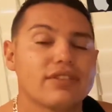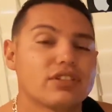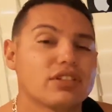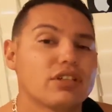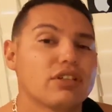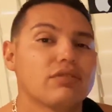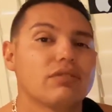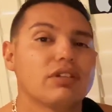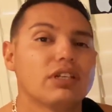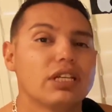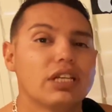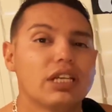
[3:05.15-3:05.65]

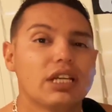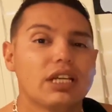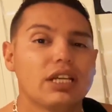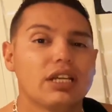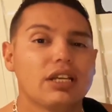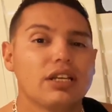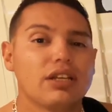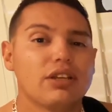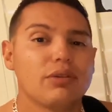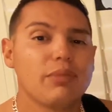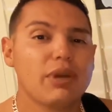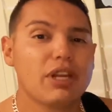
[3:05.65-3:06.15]
So
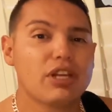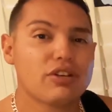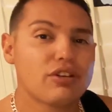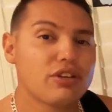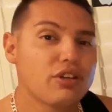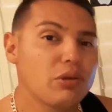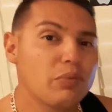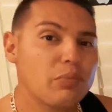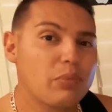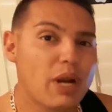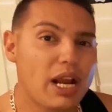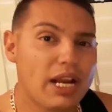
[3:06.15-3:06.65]
make sure
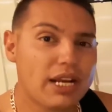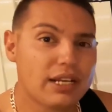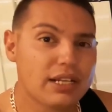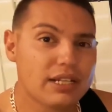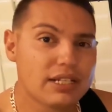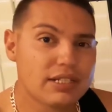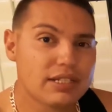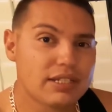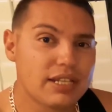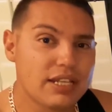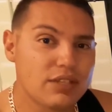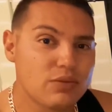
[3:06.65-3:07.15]
you
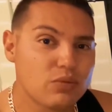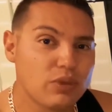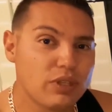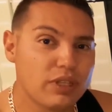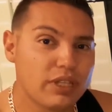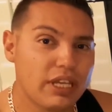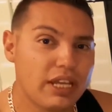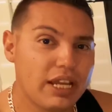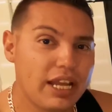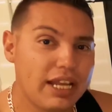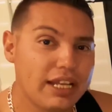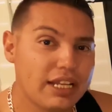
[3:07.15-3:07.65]
practice. That's one
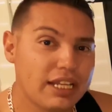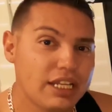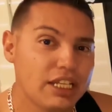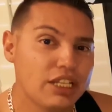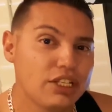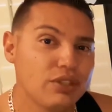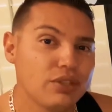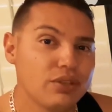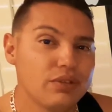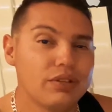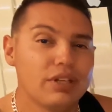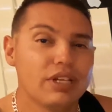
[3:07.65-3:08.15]
thing I did
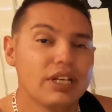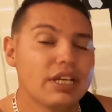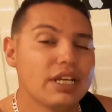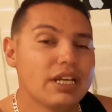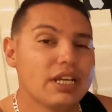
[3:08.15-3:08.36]
do.